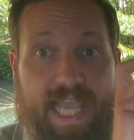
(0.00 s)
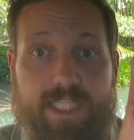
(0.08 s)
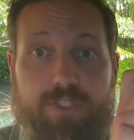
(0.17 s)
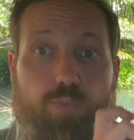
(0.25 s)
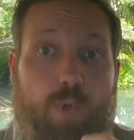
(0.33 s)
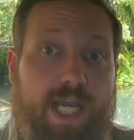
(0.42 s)

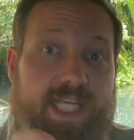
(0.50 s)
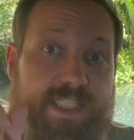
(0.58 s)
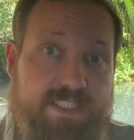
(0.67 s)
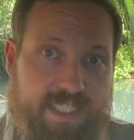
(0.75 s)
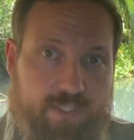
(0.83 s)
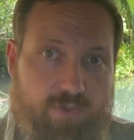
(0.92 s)
X, Y
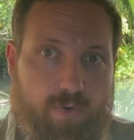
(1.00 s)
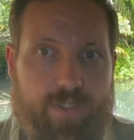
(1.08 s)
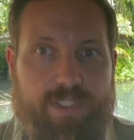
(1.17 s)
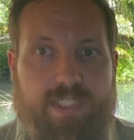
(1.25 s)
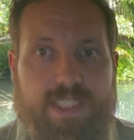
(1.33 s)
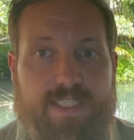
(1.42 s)
and Z
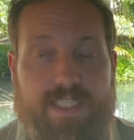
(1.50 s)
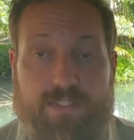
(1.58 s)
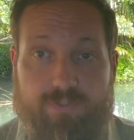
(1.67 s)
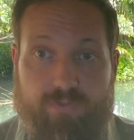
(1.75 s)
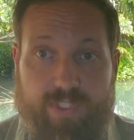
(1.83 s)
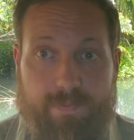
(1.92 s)
coordinates in a
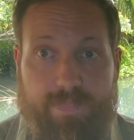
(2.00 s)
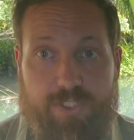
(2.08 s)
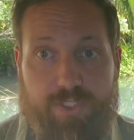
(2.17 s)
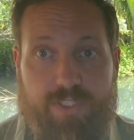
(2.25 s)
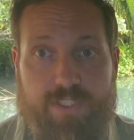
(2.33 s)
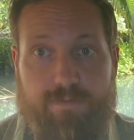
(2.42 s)

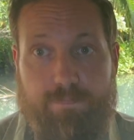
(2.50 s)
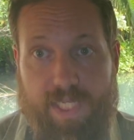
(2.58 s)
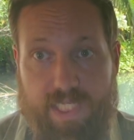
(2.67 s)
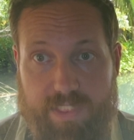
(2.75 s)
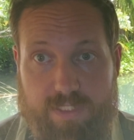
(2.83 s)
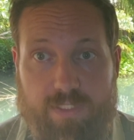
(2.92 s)
3-dimensional
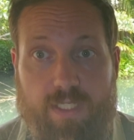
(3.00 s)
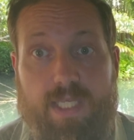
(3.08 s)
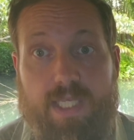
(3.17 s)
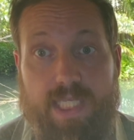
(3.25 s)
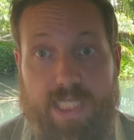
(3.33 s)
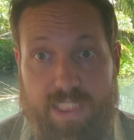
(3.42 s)
space
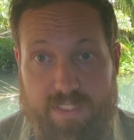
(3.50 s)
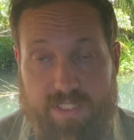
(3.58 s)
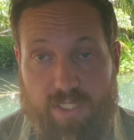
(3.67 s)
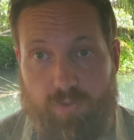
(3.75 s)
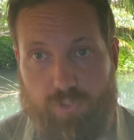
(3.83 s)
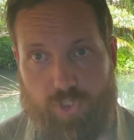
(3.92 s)
in
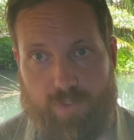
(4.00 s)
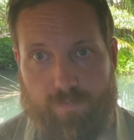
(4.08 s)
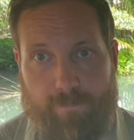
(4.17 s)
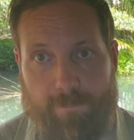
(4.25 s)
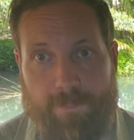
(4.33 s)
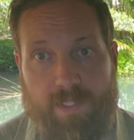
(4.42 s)
the ocean.
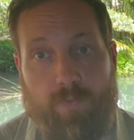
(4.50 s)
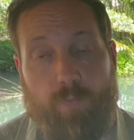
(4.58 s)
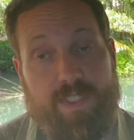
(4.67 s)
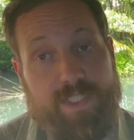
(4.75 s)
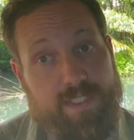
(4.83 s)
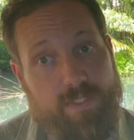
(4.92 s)

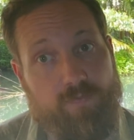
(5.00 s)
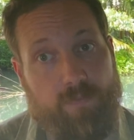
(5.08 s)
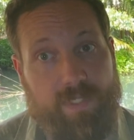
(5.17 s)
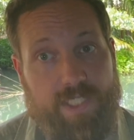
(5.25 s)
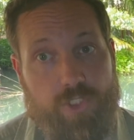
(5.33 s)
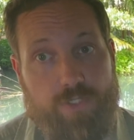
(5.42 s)
With this
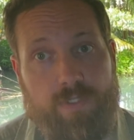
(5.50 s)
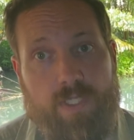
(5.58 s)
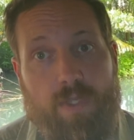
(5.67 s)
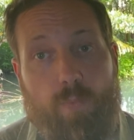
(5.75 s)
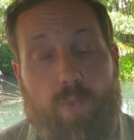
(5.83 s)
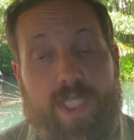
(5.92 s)
information
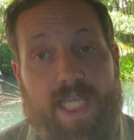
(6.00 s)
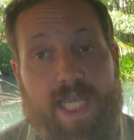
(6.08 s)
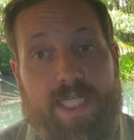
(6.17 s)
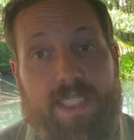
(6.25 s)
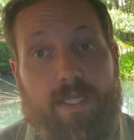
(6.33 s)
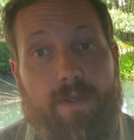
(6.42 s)
we
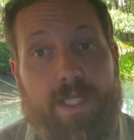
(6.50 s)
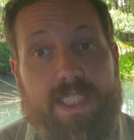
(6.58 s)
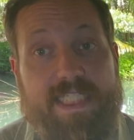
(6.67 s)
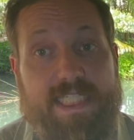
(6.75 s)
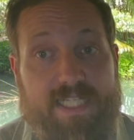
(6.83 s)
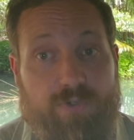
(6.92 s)
can
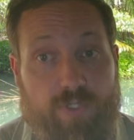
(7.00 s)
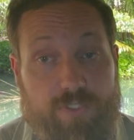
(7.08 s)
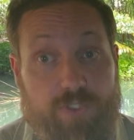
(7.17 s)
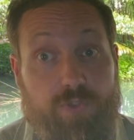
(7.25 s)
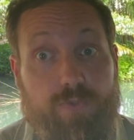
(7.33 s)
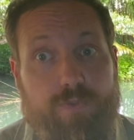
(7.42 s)

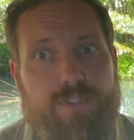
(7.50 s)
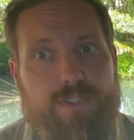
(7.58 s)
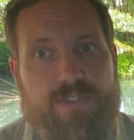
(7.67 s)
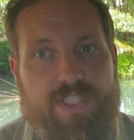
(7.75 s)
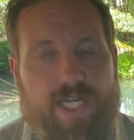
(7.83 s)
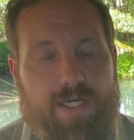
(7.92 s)
deduce
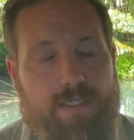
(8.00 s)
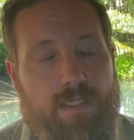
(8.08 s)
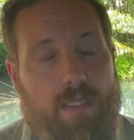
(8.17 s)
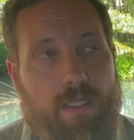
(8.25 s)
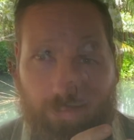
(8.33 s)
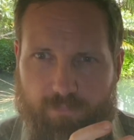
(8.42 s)
their
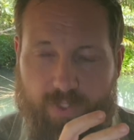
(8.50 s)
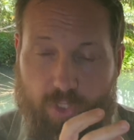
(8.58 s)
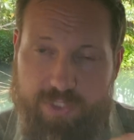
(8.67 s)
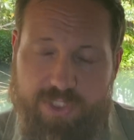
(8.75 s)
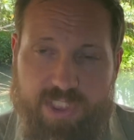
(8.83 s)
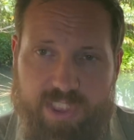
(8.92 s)

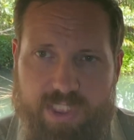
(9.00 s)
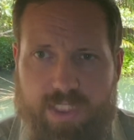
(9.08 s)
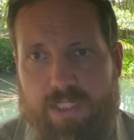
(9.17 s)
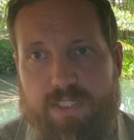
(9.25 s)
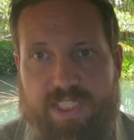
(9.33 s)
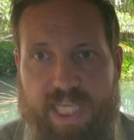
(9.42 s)
velocity,
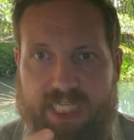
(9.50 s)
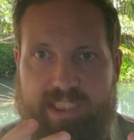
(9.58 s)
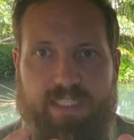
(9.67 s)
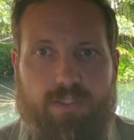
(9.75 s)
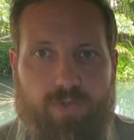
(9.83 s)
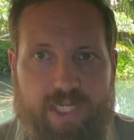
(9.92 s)
their
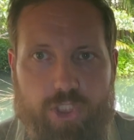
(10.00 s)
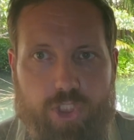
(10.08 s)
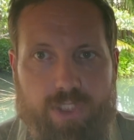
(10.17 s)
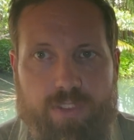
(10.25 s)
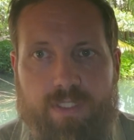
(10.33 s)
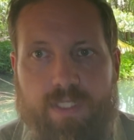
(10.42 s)

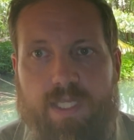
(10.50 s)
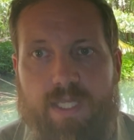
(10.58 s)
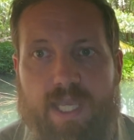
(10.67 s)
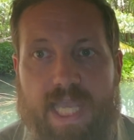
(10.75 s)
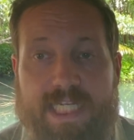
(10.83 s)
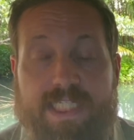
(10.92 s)
acceleration
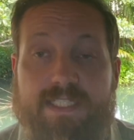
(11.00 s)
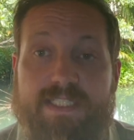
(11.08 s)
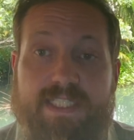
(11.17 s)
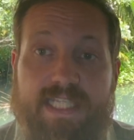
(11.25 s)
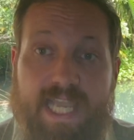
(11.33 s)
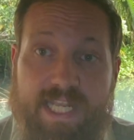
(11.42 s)
and
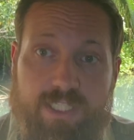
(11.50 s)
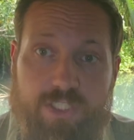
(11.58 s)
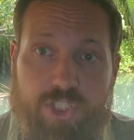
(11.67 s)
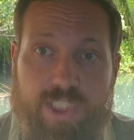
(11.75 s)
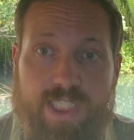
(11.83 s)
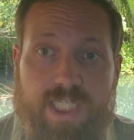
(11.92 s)
the
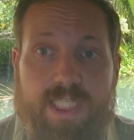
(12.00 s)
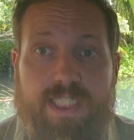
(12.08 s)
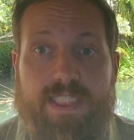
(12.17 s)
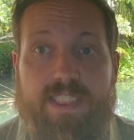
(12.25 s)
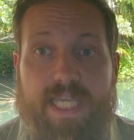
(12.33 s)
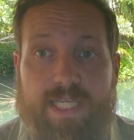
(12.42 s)
energy
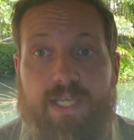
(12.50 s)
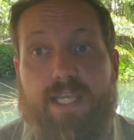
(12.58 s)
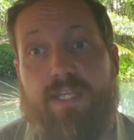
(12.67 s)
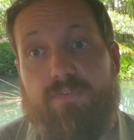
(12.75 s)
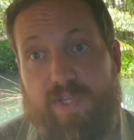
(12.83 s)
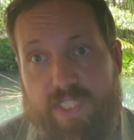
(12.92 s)
they
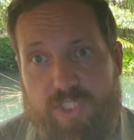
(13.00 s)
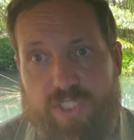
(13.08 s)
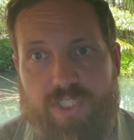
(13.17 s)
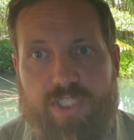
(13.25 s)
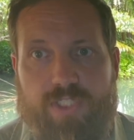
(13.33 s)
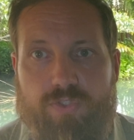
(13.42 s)

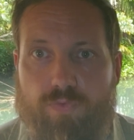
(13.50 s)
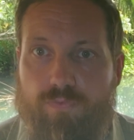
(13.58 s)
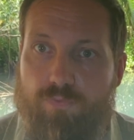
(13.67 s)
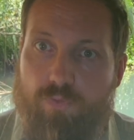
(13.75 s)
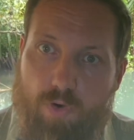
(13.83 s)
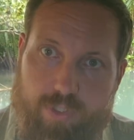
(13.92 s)
invested into
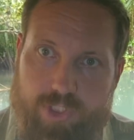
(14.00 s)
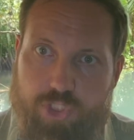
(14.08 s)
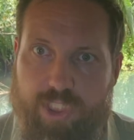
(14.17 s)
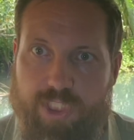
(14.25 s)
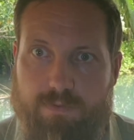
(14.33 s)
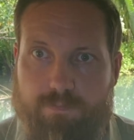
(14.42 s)

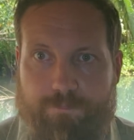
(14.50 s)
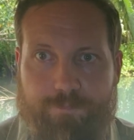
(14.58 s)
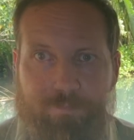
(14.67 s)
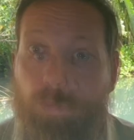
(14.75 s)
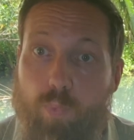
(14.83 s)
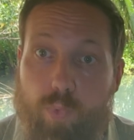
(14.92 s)
foraging.
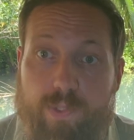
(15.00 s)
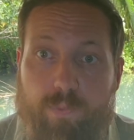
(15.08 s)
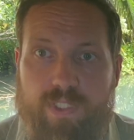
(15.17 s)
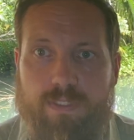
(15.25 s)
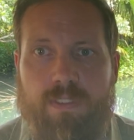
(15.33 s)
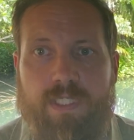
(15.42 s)
We
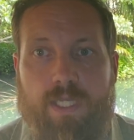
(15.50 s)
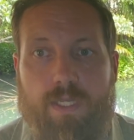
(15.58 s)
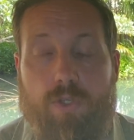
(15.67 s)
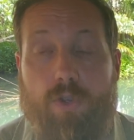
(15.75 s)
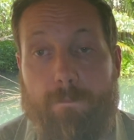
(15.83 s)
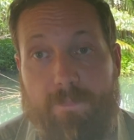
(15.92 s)
will
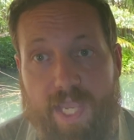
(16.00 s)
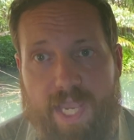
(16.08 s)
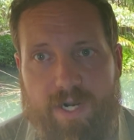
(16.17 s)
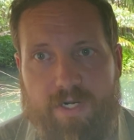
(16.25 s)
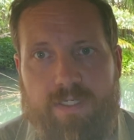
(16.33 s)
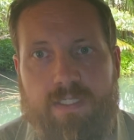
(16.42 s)

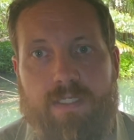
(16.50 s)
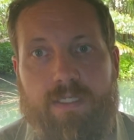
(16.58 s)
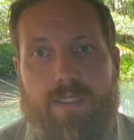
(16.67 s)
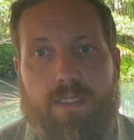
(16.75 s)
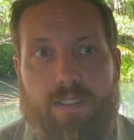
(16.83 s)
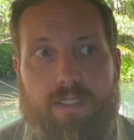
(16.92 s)
compare
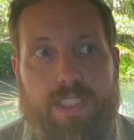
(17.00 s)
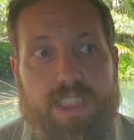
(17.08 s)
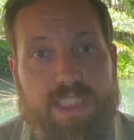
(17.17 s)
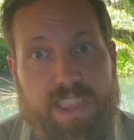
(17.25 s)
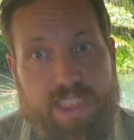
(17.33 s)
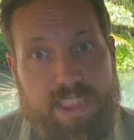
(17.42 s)

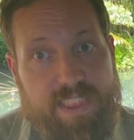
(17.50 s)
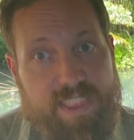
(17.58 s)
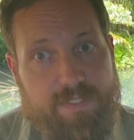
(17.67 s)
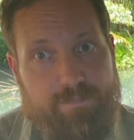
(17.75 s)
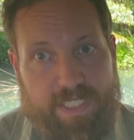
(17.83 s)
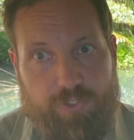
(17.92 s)

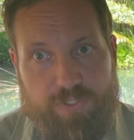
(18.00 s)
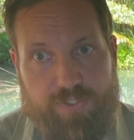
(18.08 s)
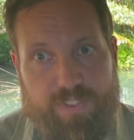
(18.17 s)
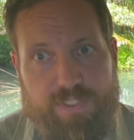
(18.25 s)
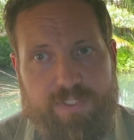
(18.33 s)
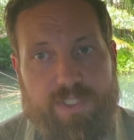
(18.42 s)
these
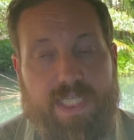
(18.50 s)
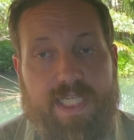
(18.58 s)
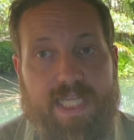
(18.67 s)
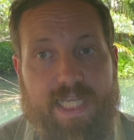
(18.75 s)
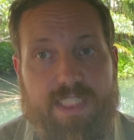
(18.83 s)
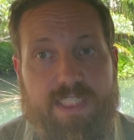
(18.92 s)
matrices
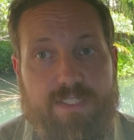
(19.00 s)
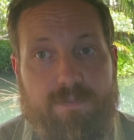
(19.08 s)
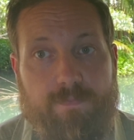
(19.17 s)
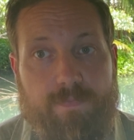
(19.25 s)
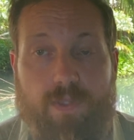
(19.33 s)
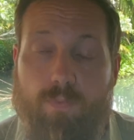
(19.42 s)
against,
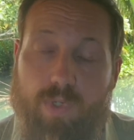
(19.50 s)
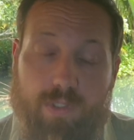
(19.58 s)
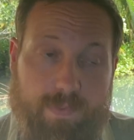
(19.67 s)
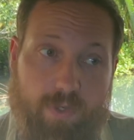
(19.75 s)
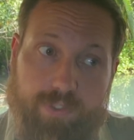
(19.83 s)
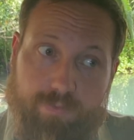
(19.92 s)

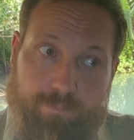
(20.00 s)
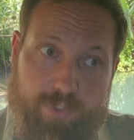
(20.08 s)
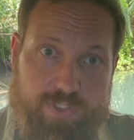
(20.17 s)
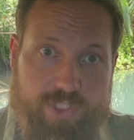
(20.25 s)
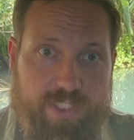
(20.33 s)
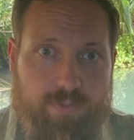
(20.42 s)
on a
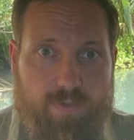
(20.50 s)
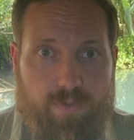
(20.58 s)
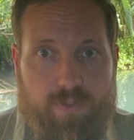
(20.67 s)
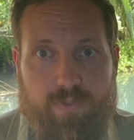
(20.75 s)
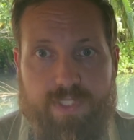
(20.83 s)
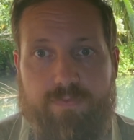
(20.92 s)
pristine
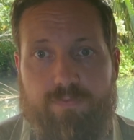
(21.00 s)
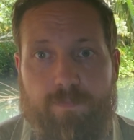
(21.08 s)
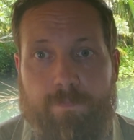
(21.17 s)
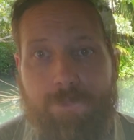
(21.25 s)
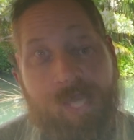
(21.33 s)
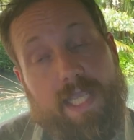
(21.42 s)
coral reef,
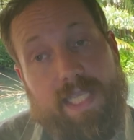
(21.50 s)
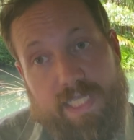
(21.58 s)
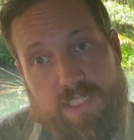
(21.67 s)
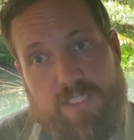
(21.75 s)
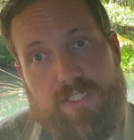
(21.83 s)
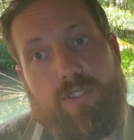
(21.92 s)

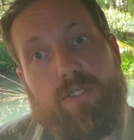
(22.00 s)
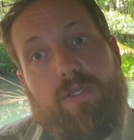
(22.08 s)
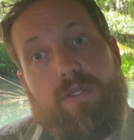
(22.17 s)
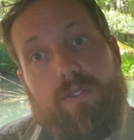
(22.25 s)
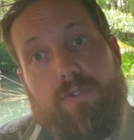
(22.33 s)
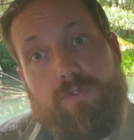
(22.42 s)
against
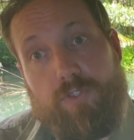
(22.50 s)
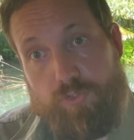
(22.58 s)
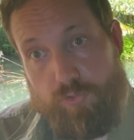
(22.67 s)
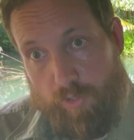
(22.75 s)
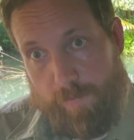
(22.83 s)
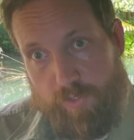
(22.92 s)
the
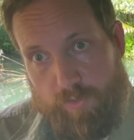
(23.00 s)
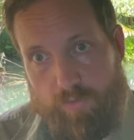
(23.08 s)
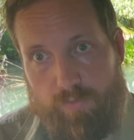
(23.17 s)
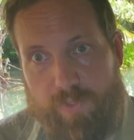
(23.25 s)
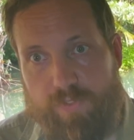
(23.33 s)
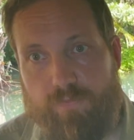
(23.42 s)
turbid
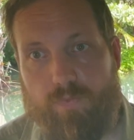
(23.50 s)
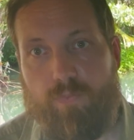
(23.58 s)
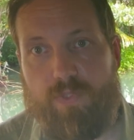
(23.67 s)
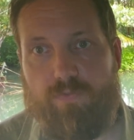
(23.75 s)
coral reef we